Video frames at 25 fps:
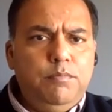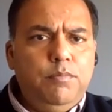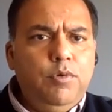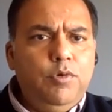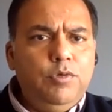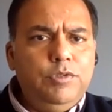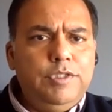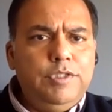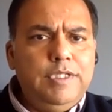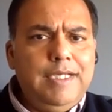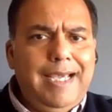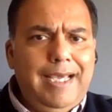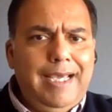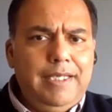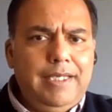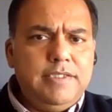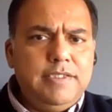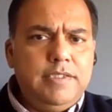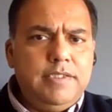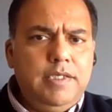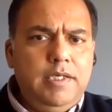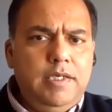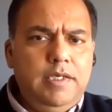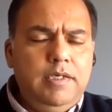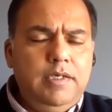both
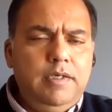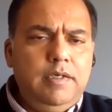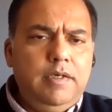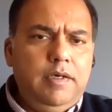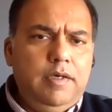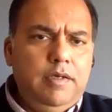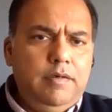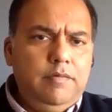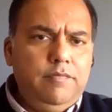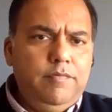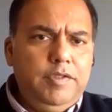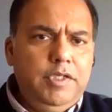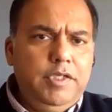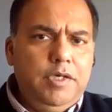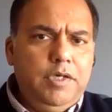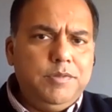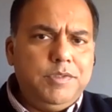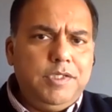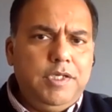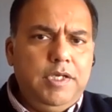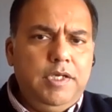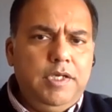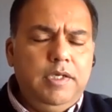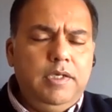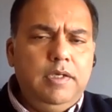at scale and
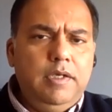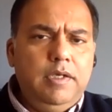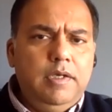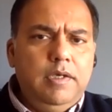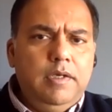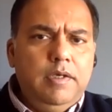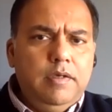without scale,